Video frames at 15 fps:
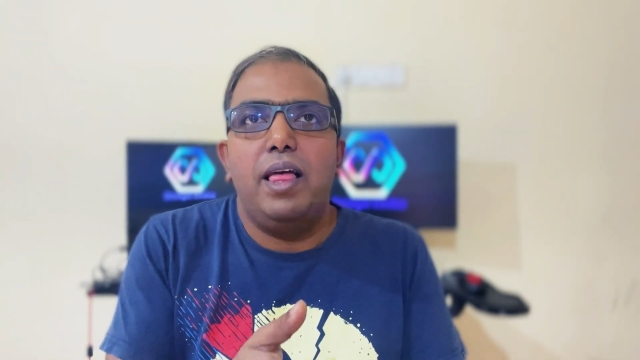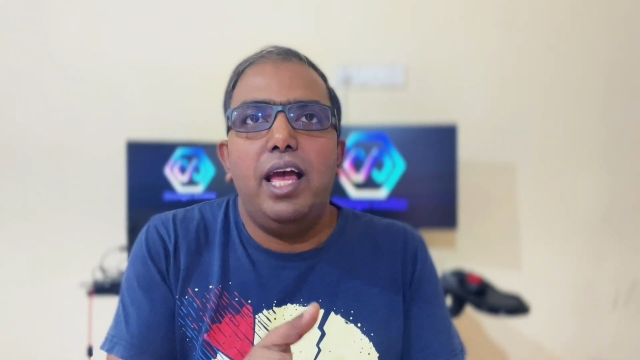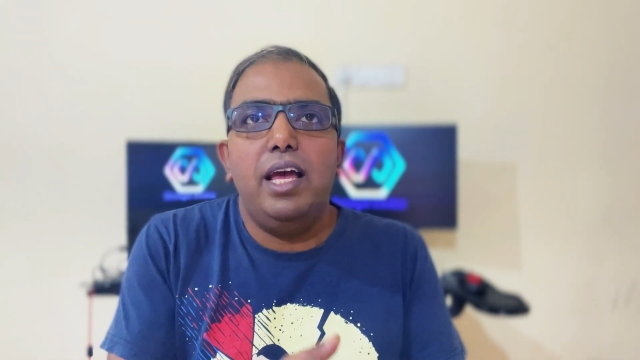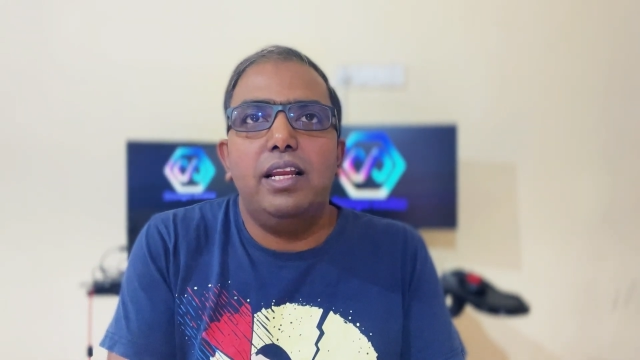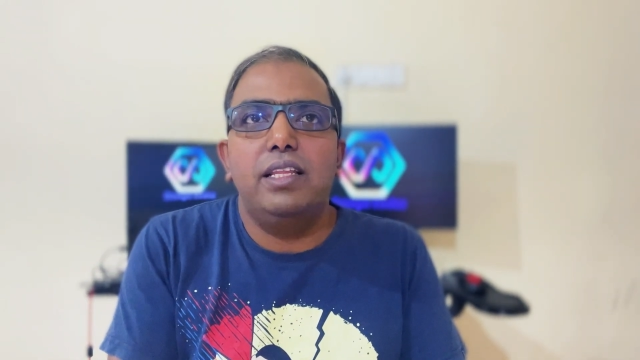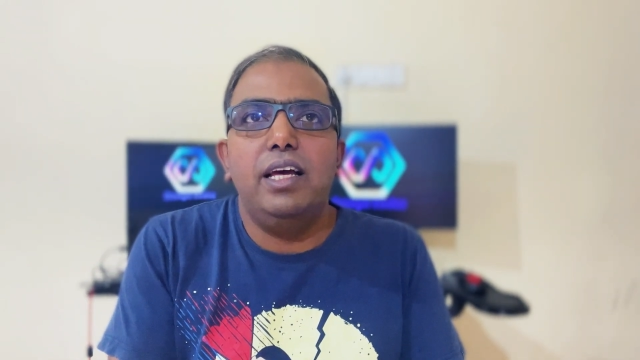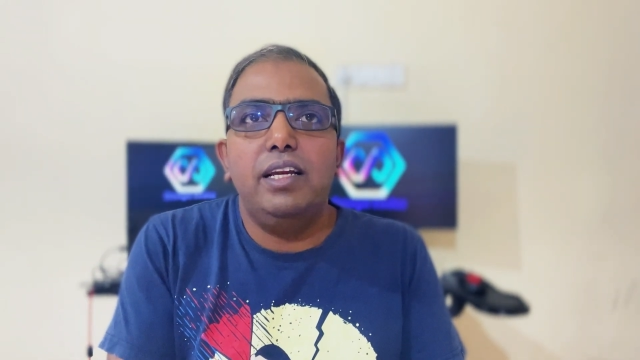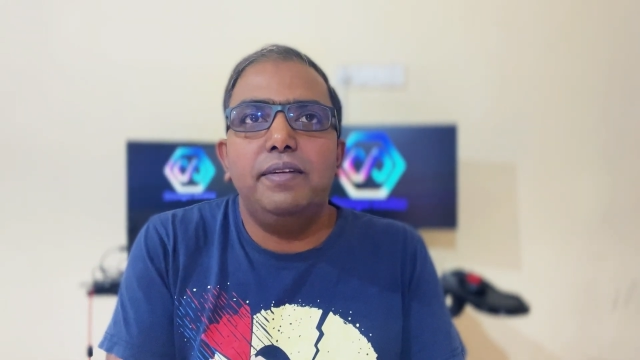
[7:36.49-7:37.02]

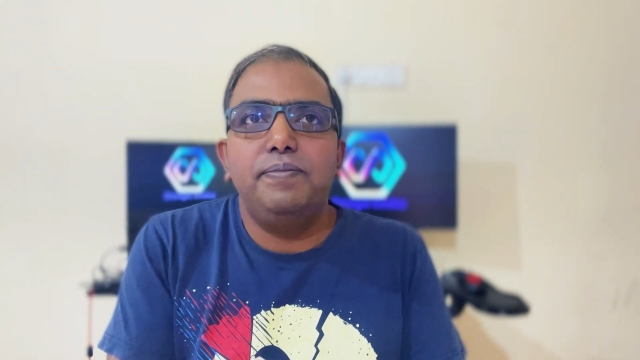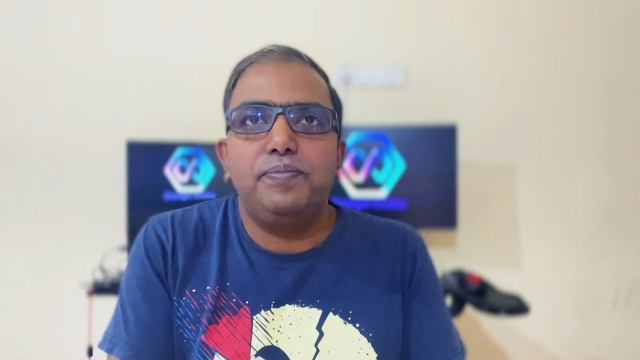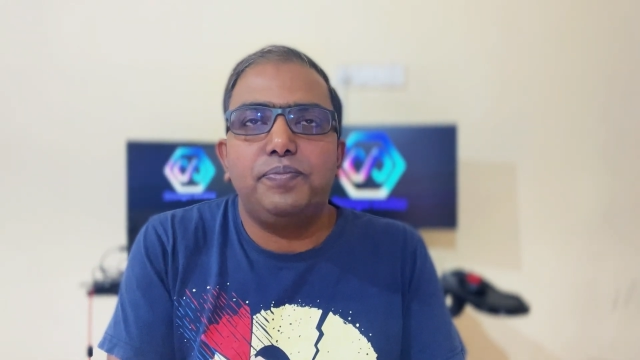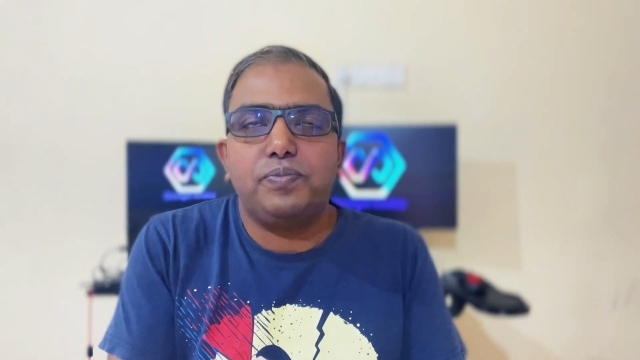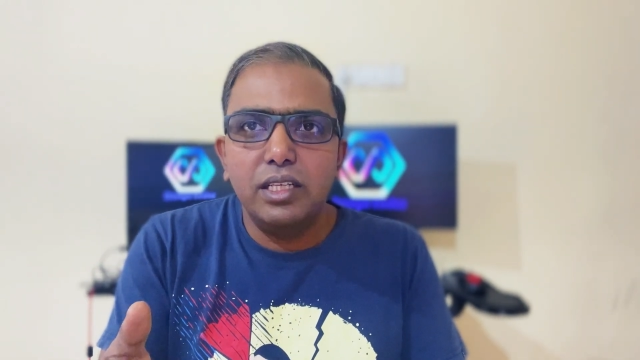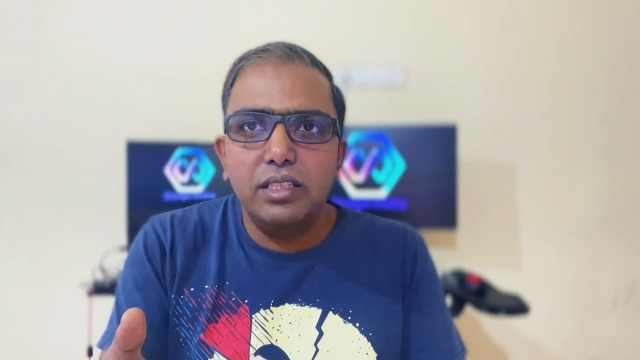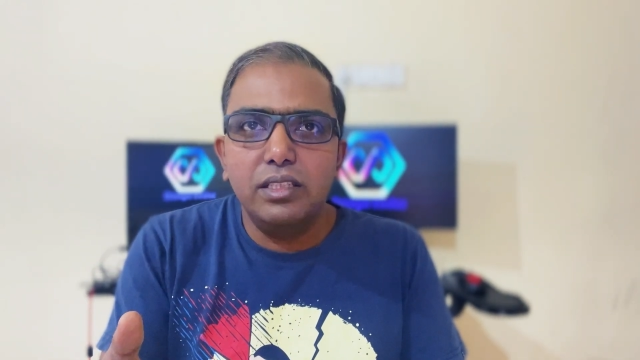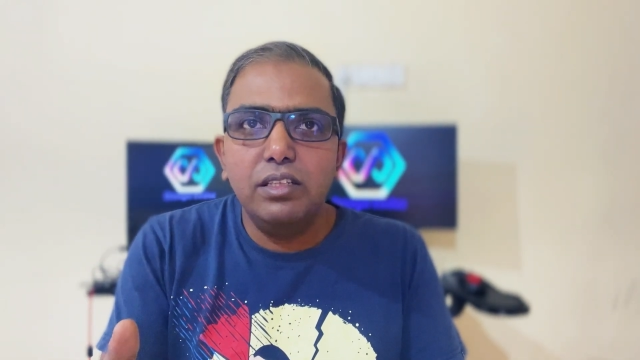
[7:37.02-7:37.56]
And then
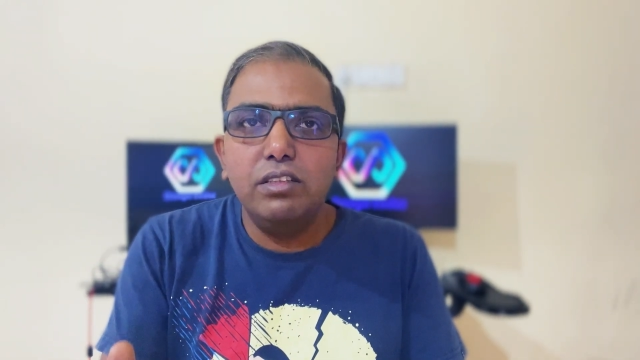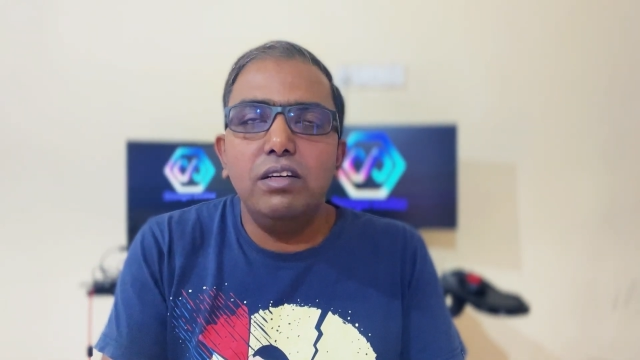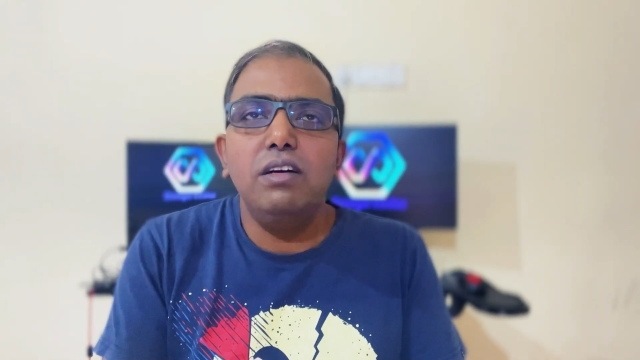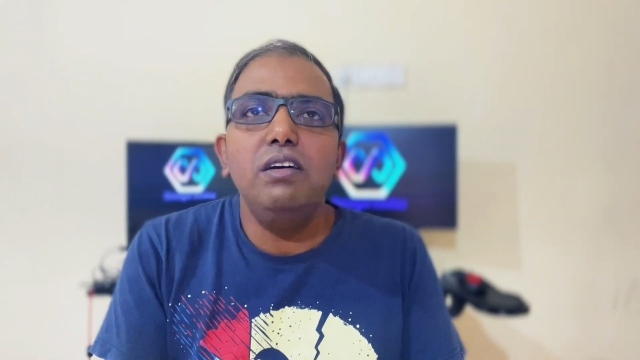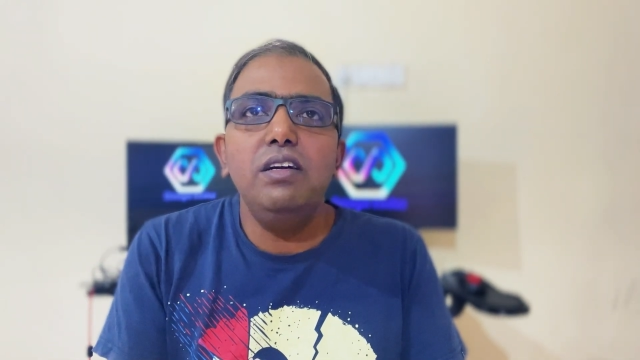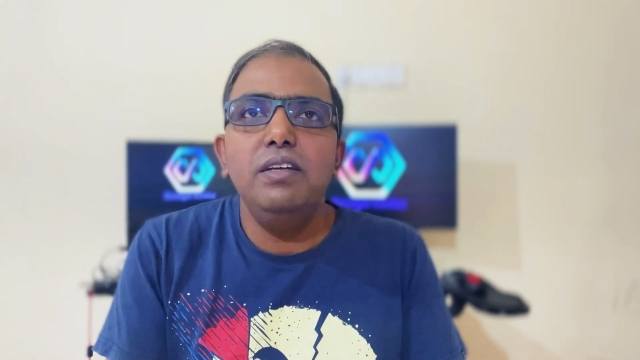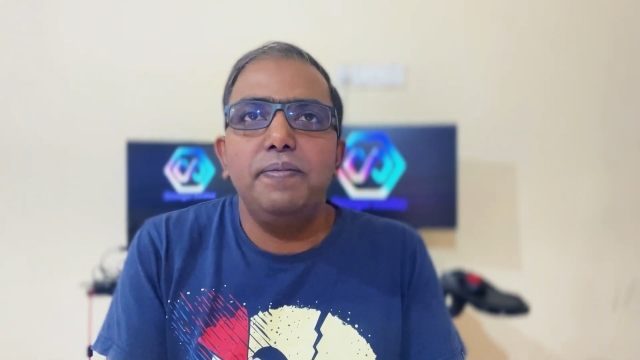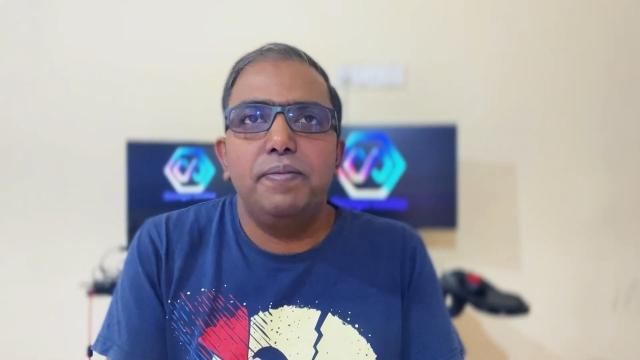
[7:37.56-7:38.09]
the
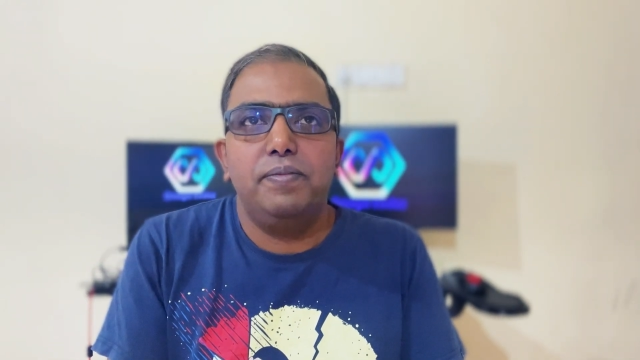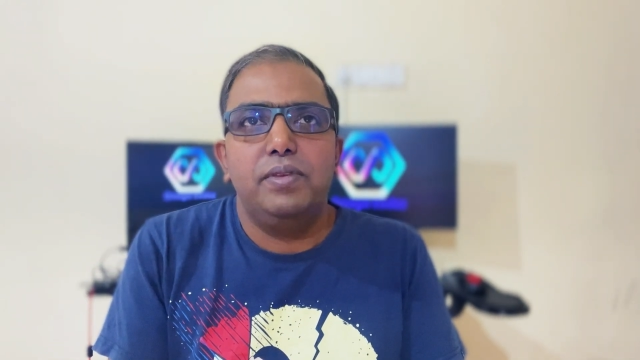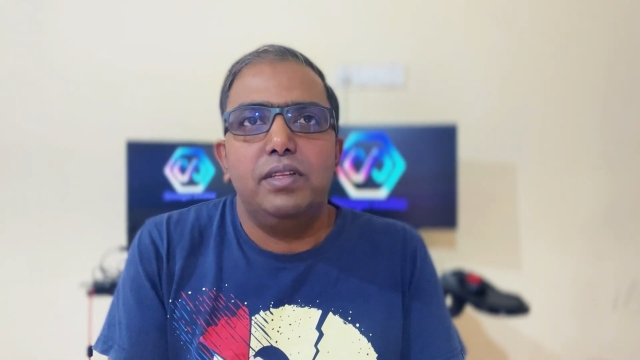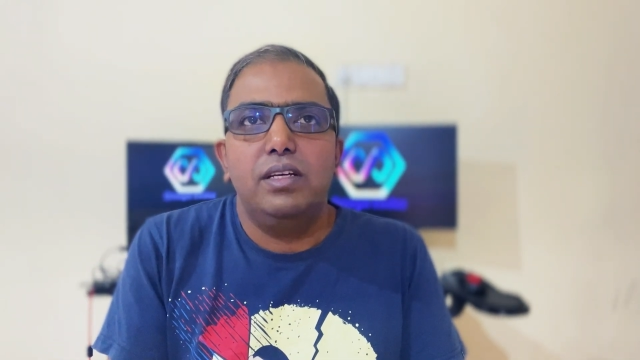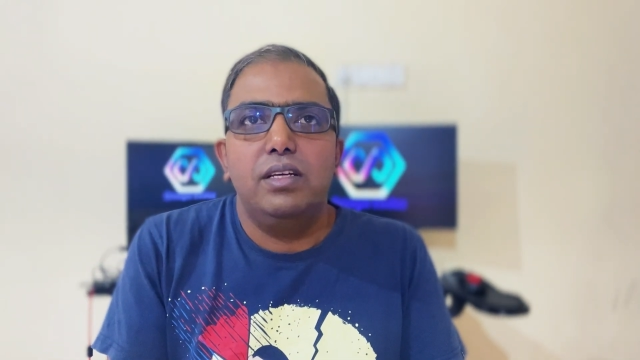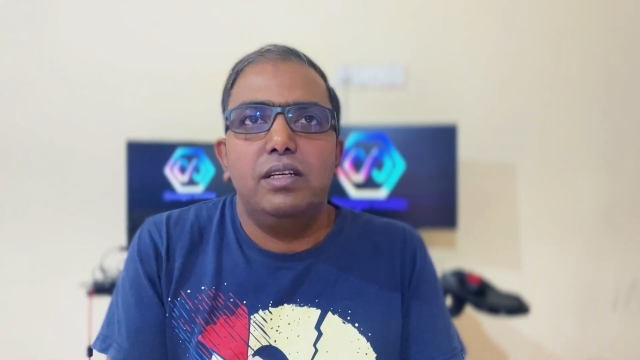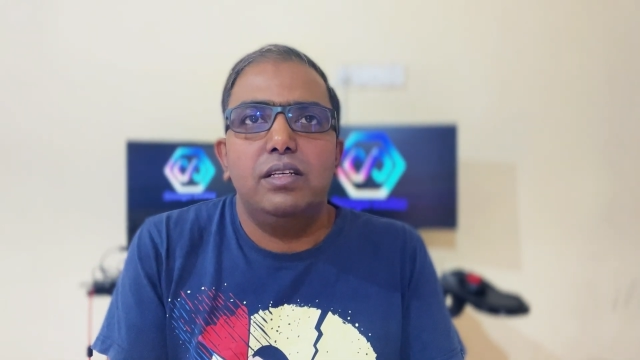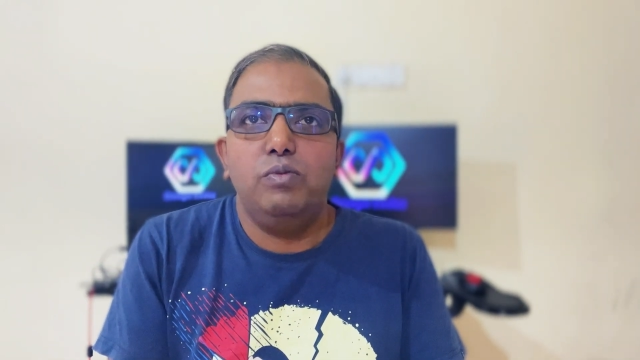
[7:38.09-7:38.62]
third
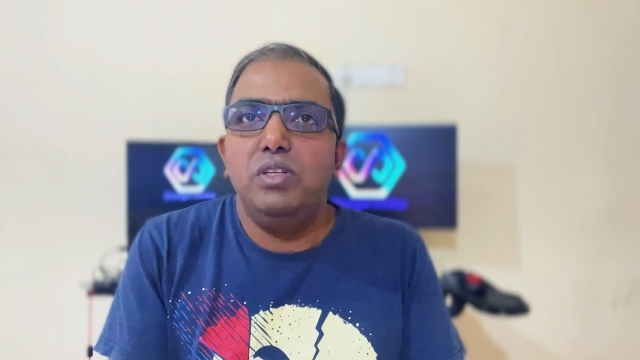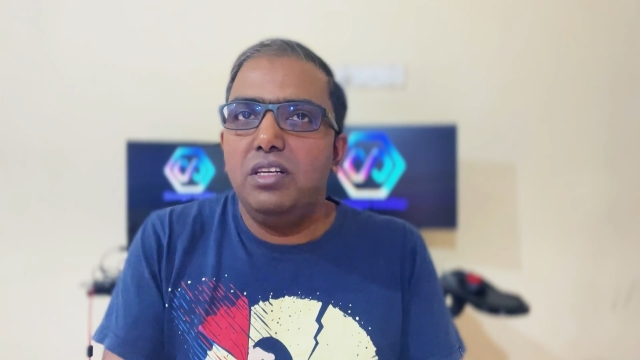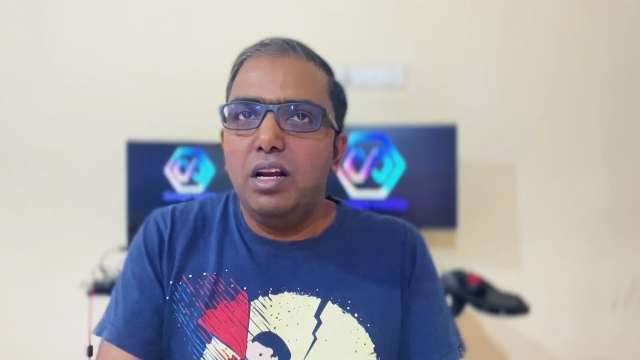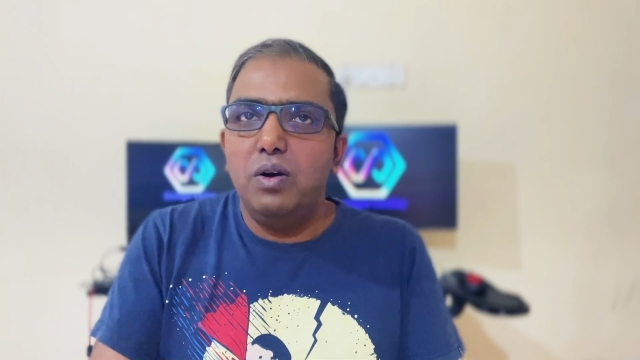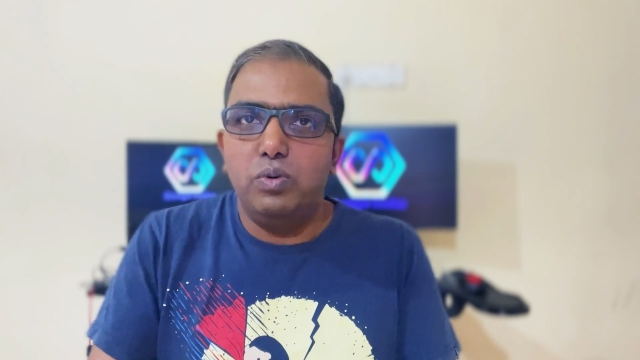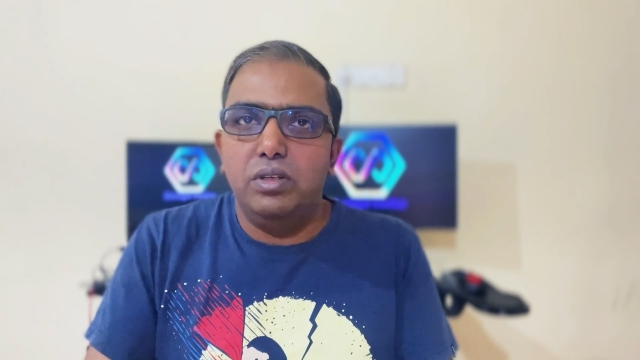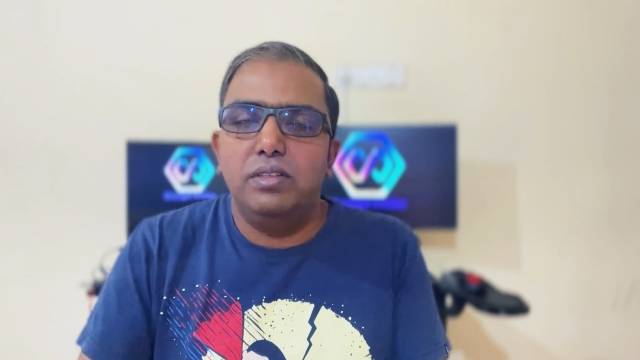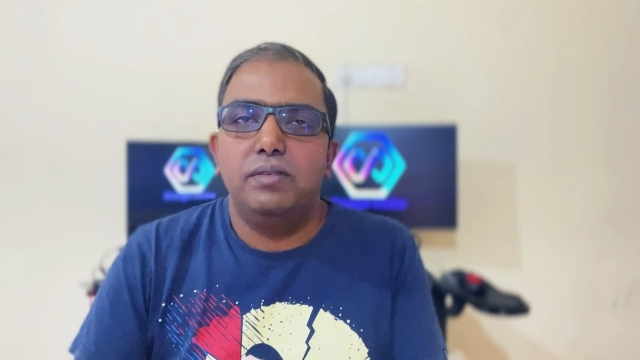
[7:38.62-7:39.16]
was
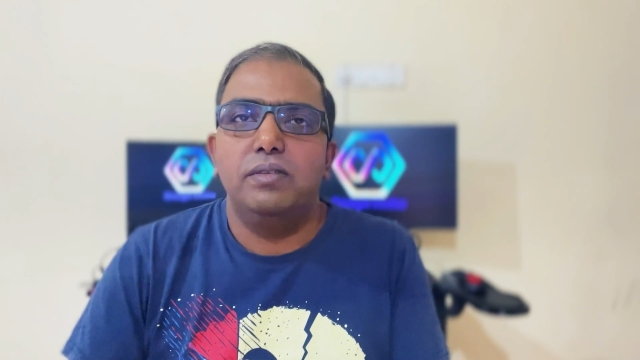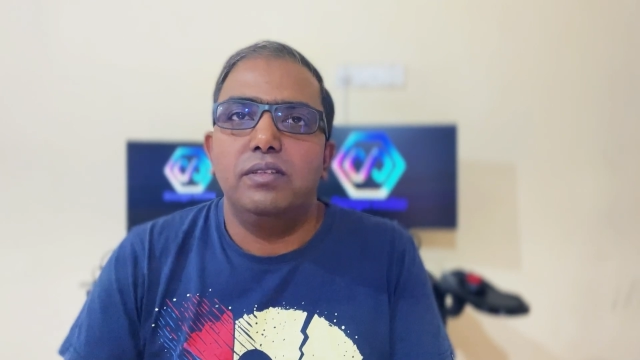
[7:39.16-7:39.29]
cloud,